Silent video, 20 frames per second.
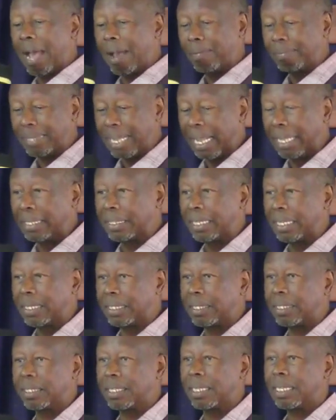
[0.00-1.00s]
I've done
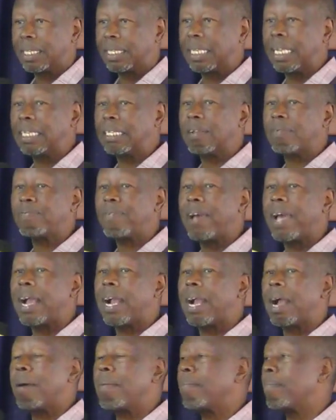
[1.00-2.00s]
this. Let the fire
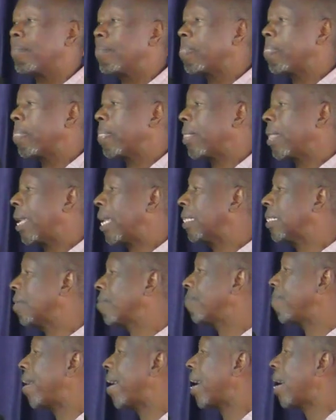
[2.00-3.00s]
come. And the
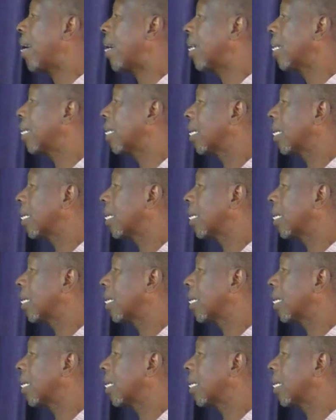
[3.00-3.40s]
fire